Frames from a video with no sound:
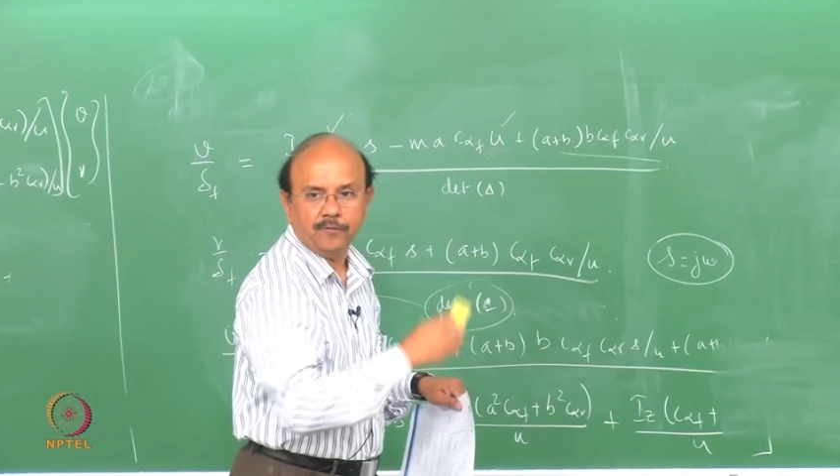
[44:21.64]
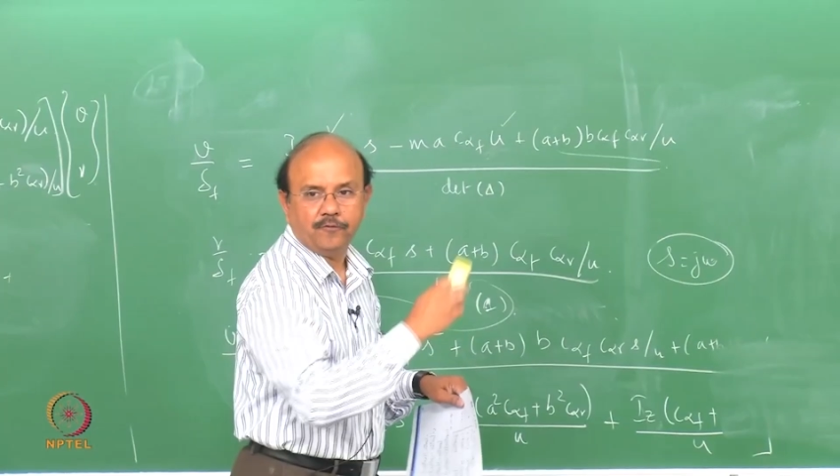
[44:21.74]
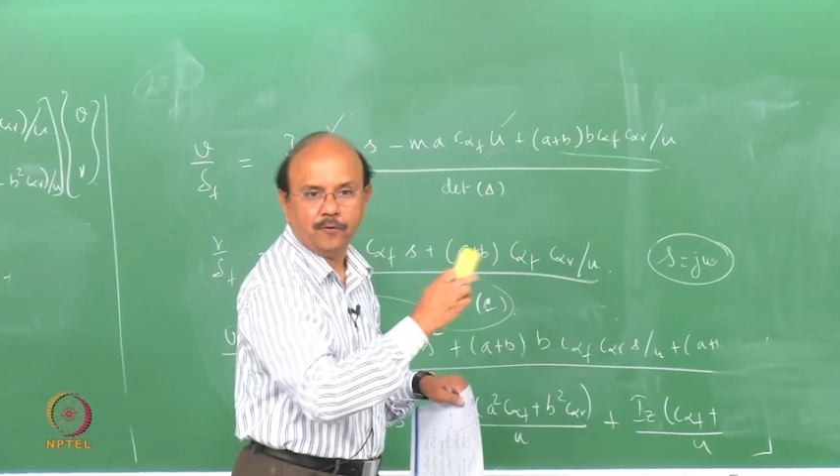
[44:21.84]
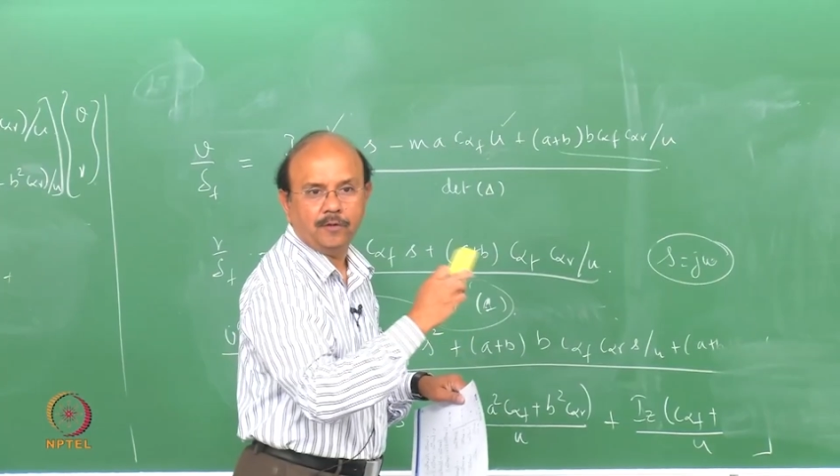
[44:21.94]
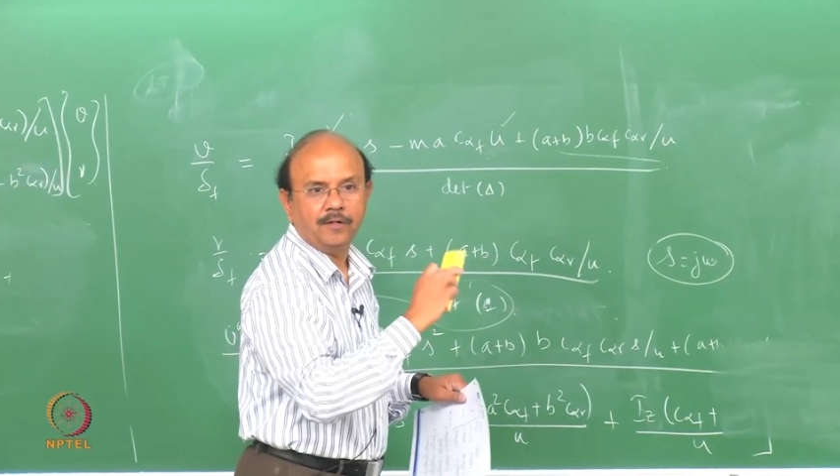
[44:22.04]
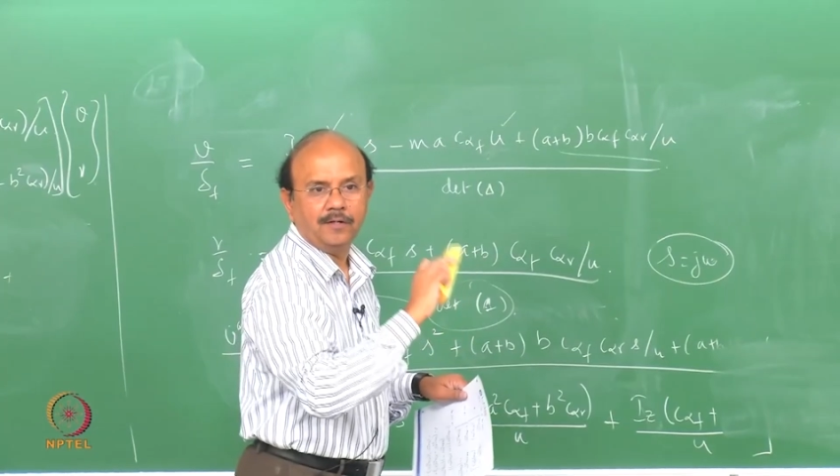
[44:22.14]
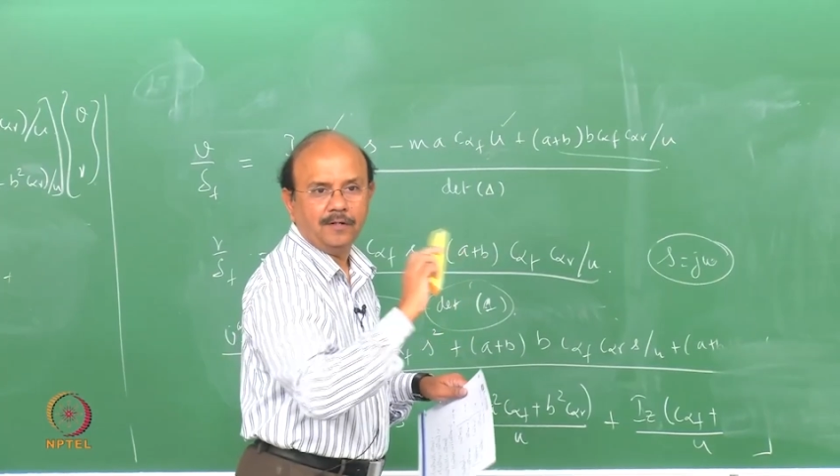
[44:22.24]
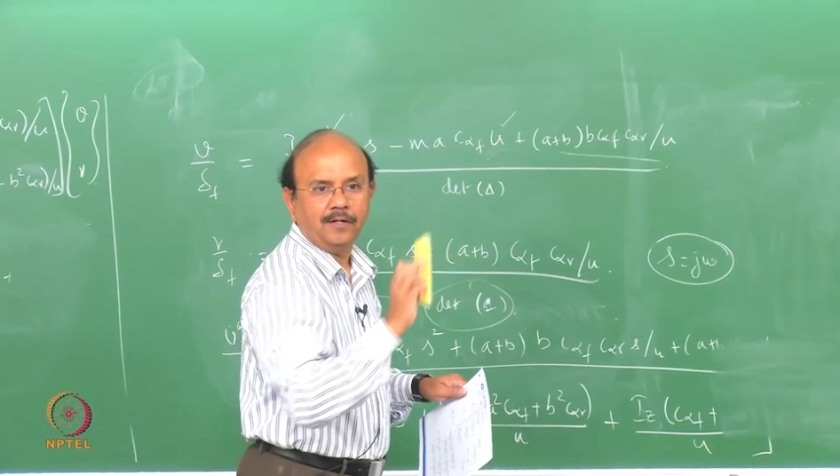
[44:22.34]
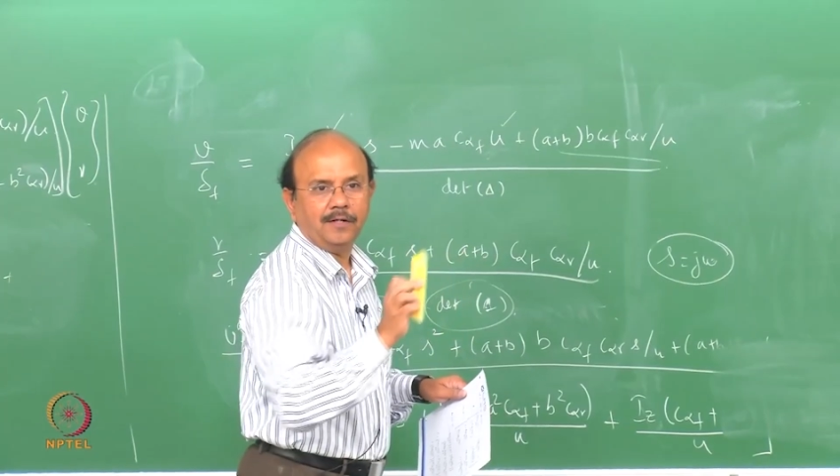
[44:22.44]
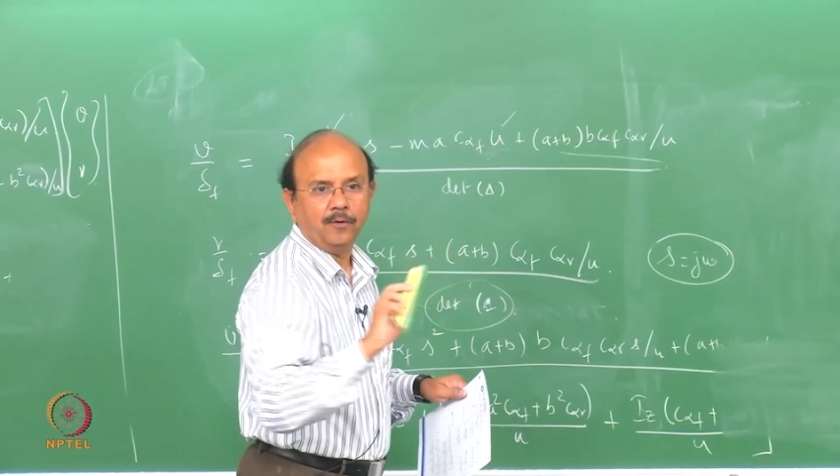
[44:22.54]
before,
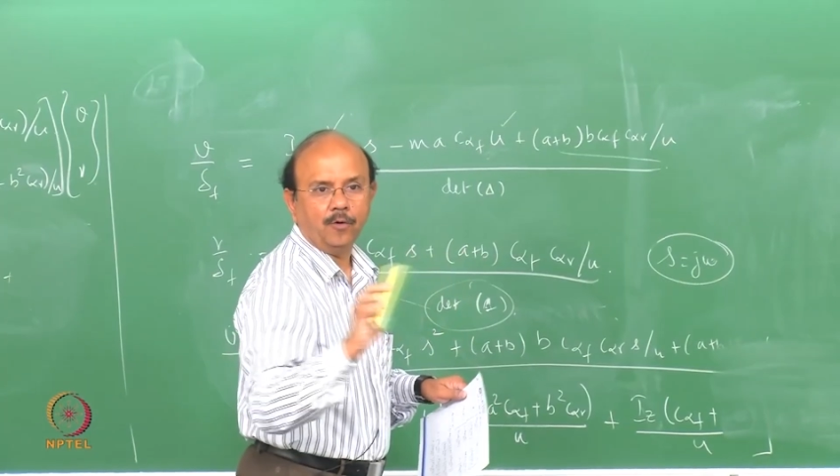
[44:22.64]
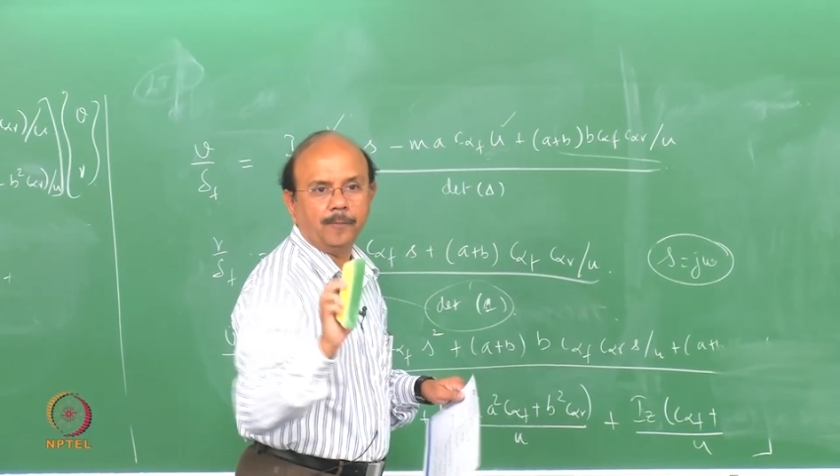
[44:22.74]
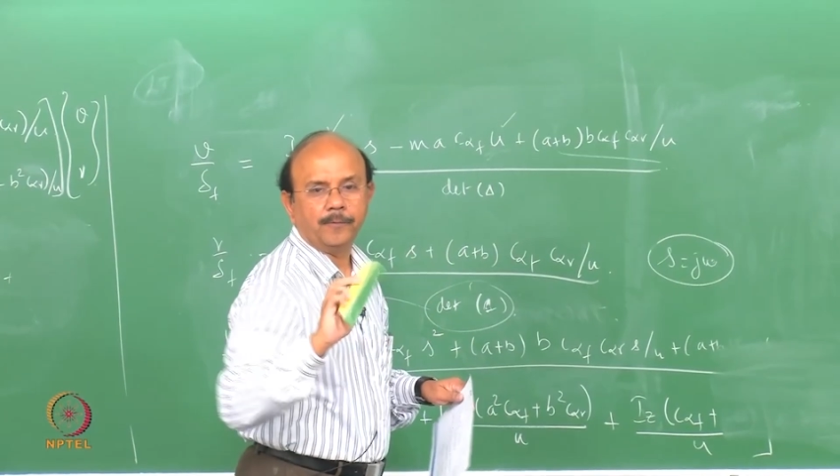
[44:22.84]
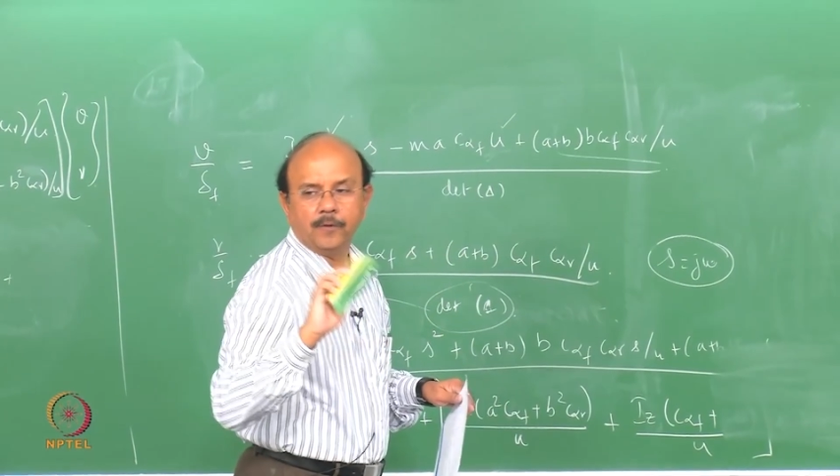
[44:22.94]
and I hope